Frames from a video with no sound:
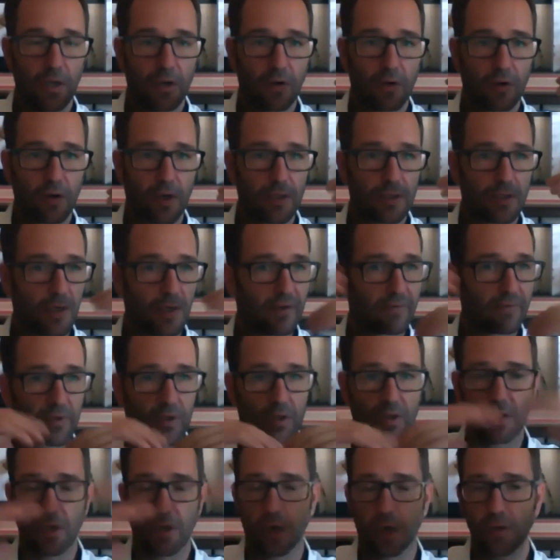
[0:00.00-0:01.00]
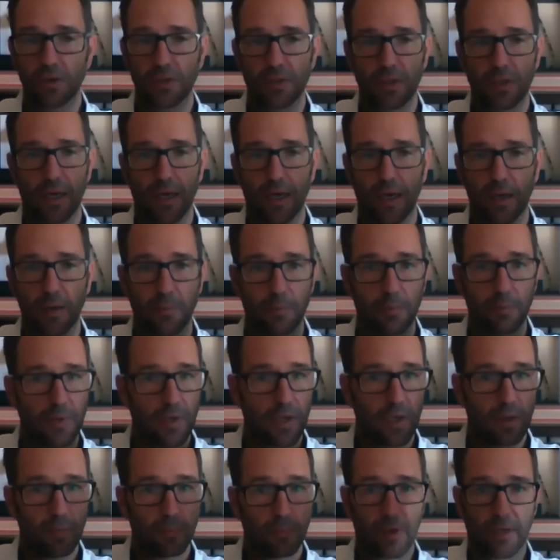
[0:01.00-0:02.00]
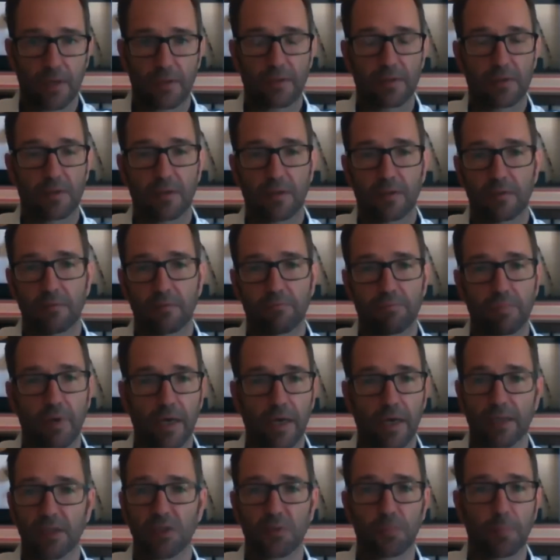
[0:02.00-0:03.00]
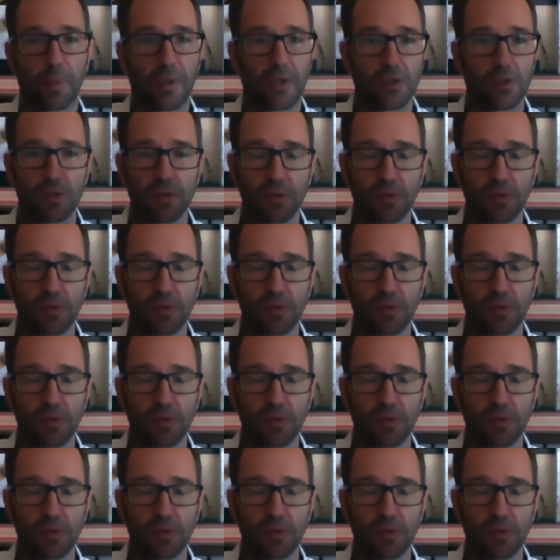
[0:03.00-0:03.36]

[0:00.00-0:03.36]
all right i've got no time but I can spend